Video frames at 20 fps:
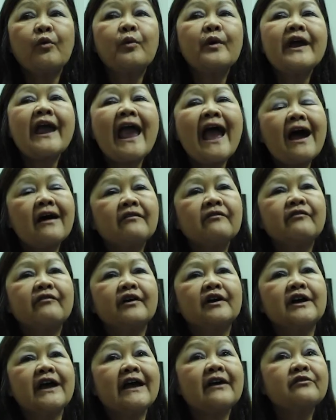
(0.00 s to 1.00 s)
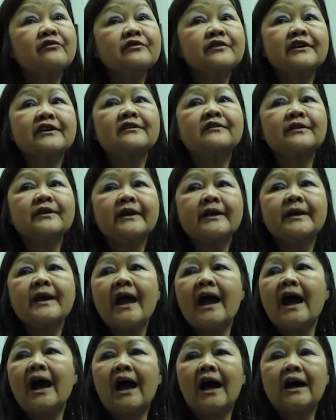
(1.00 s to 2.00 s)
We have uh, ethnically
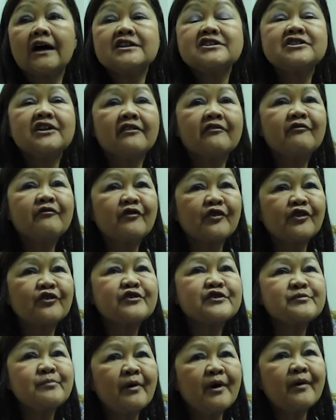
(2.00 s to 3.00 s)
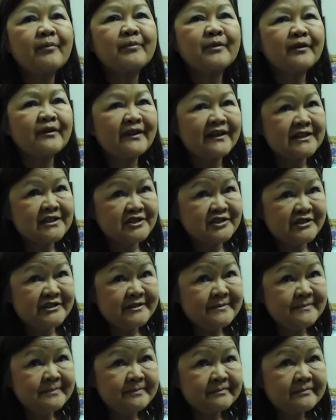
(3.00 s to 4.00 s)
uh, diverse
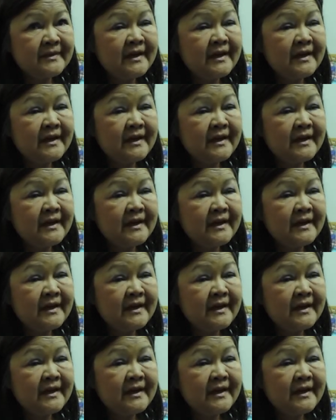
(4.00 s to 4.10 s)
population,